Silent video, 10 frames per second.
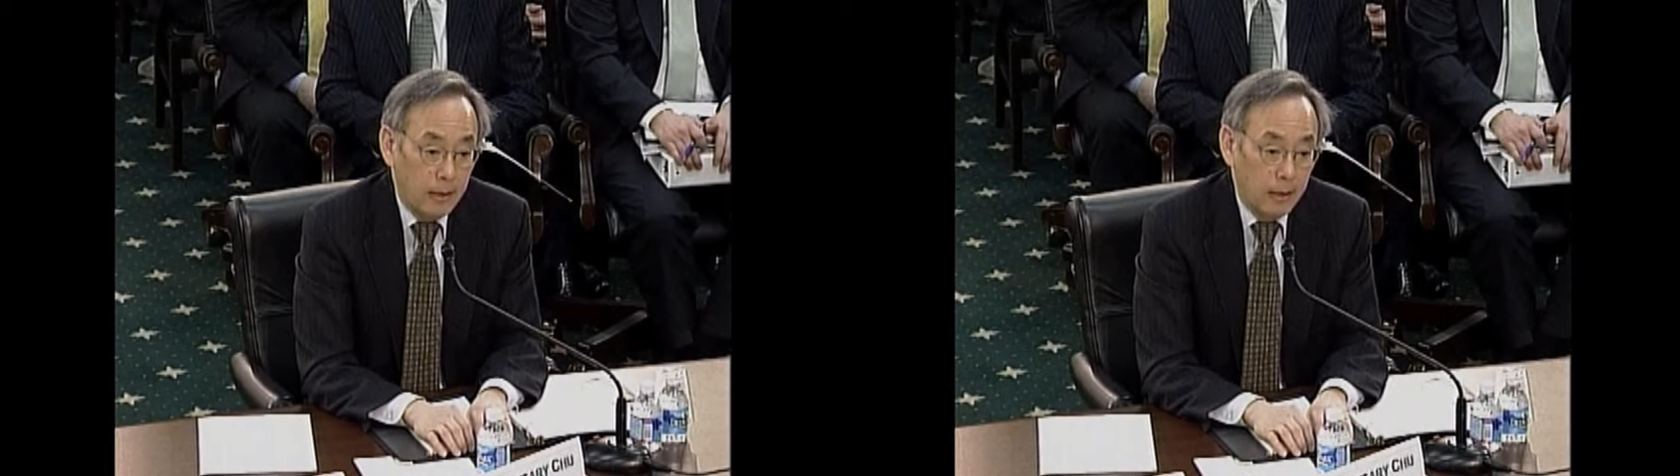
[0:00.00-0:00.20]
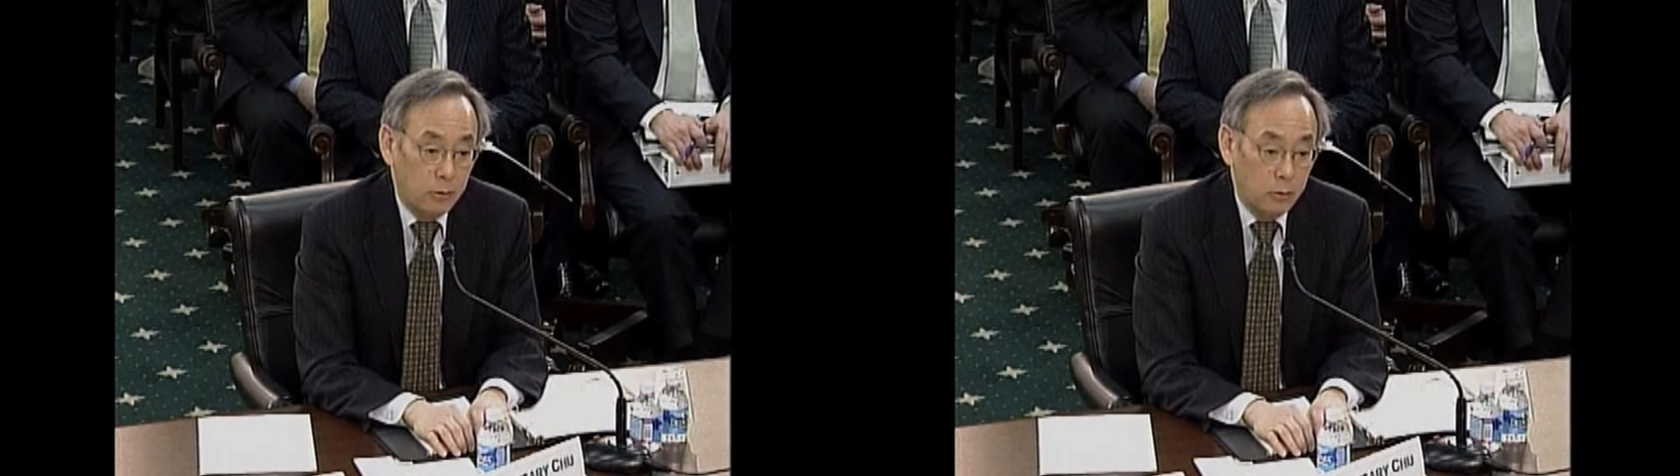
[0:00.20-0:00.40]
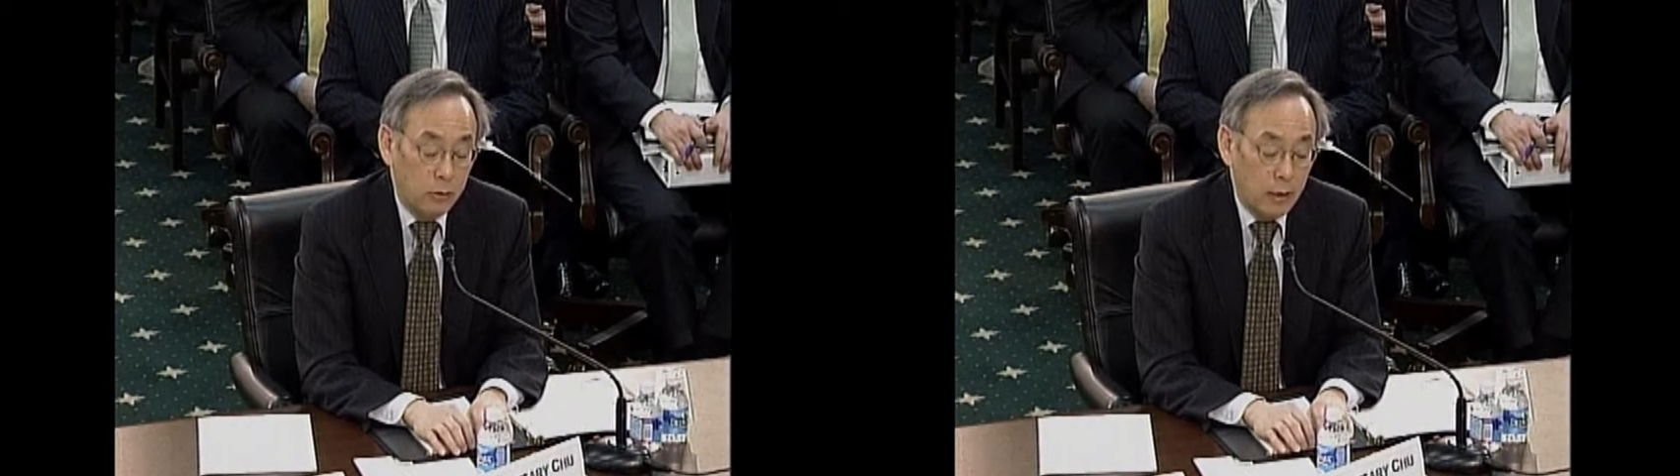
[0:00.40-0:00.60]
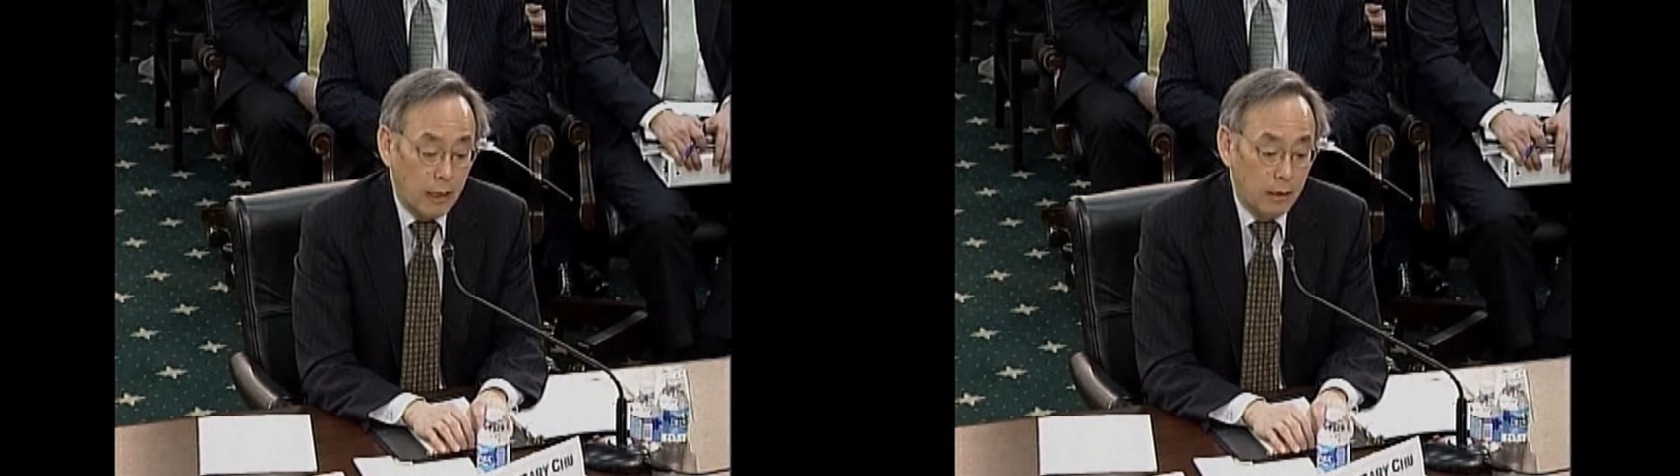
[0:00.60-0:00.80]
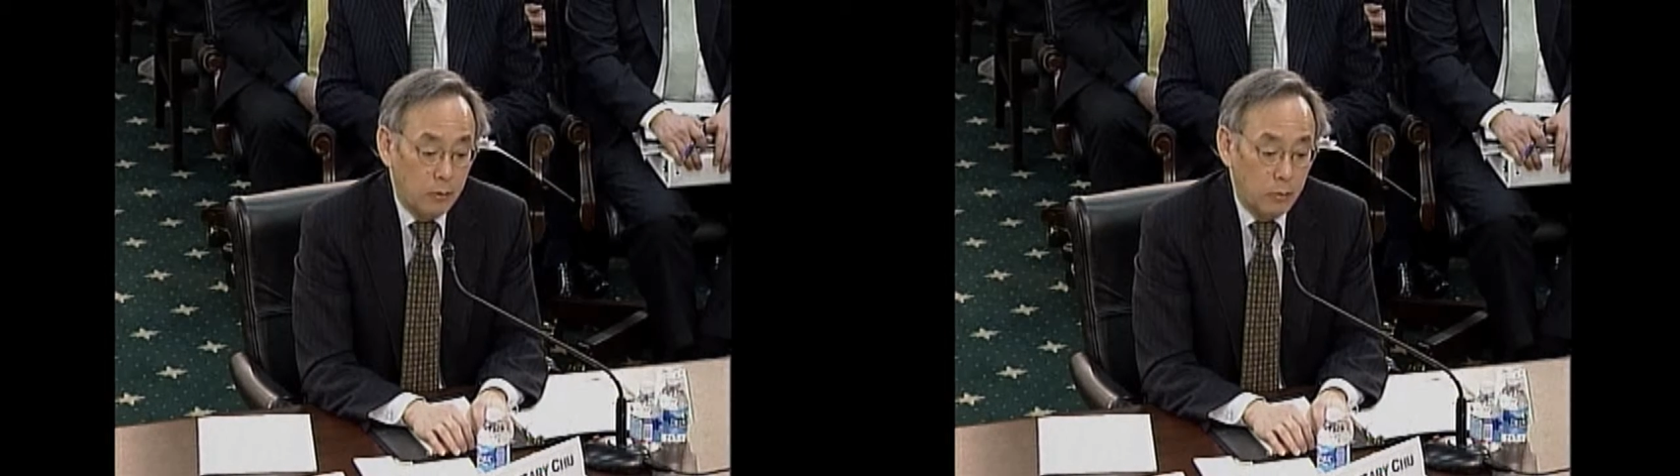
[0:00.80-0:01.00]
And to
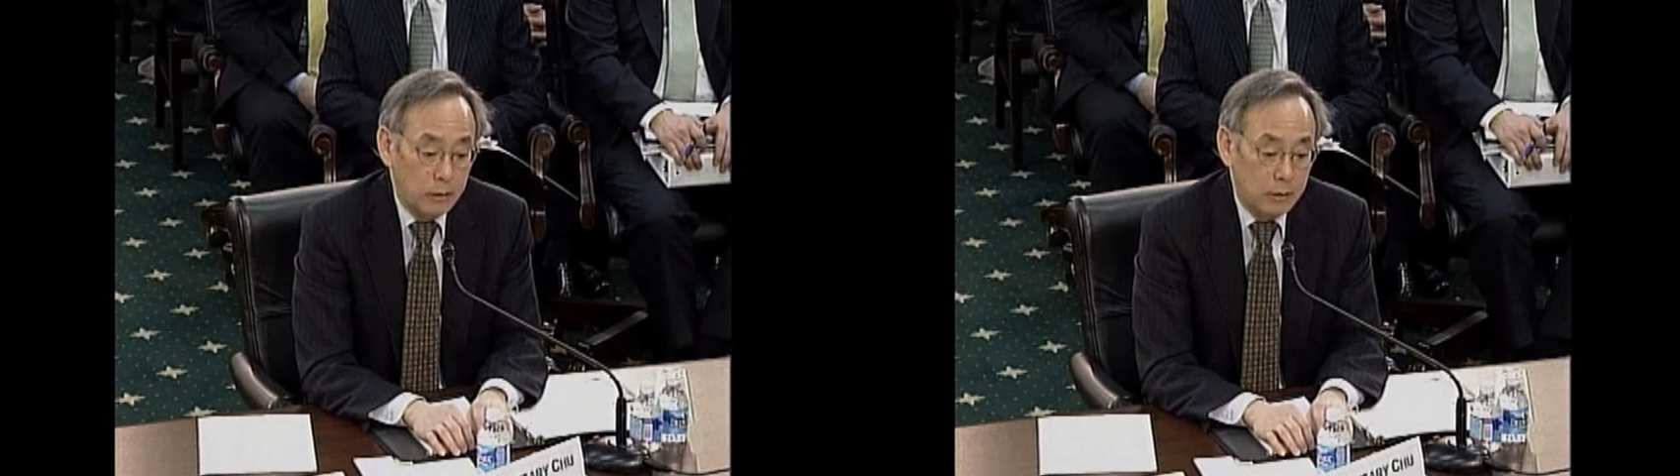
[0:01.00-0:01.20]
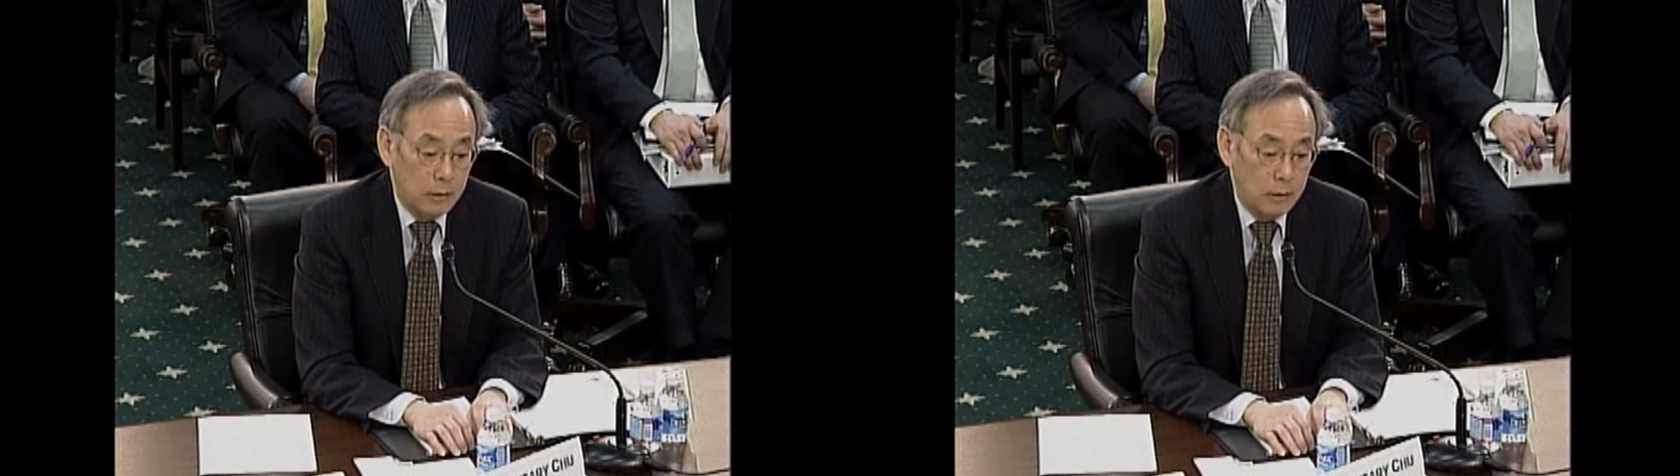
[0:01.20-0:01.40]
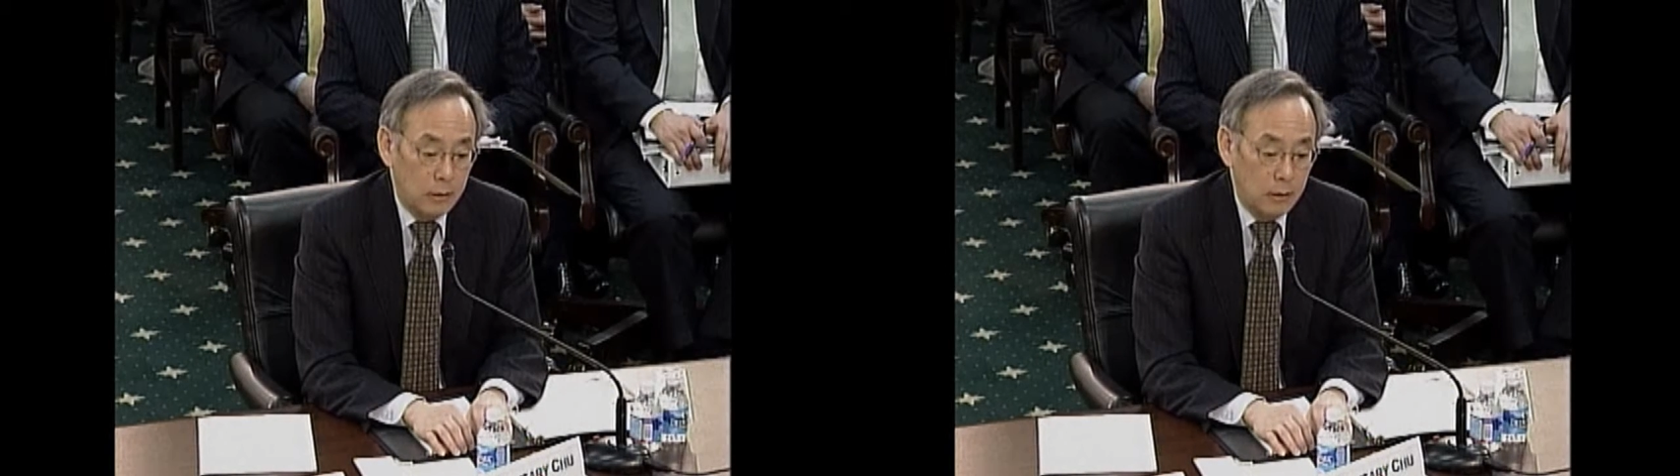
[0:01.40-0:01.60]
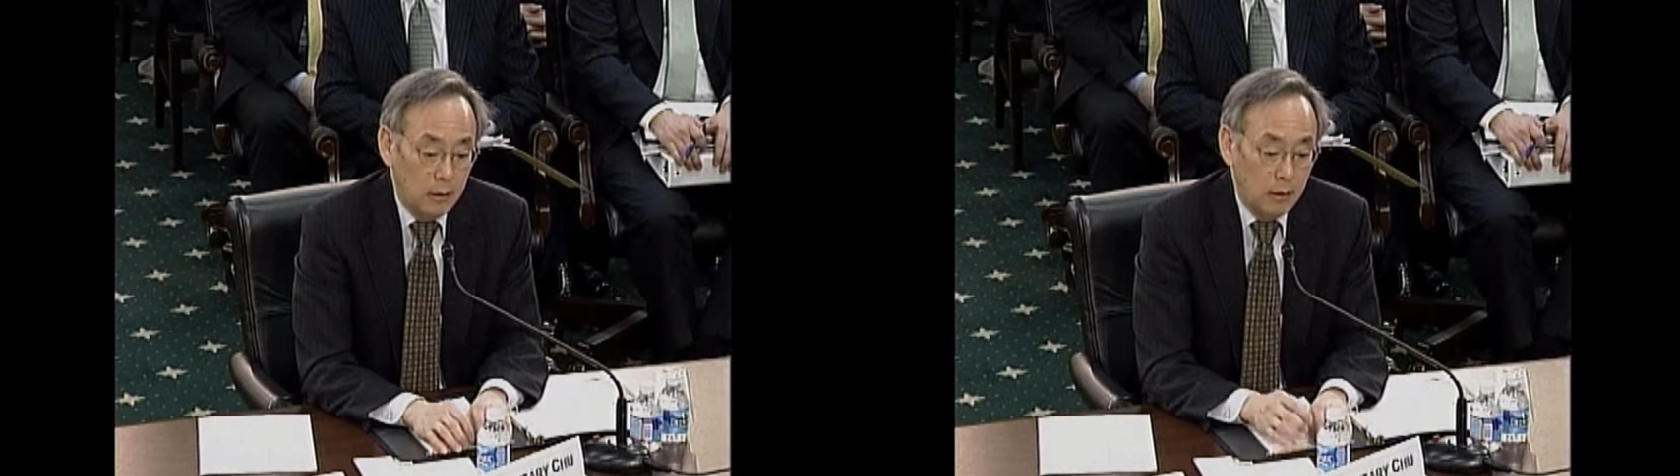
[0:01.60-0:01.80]
that end, we see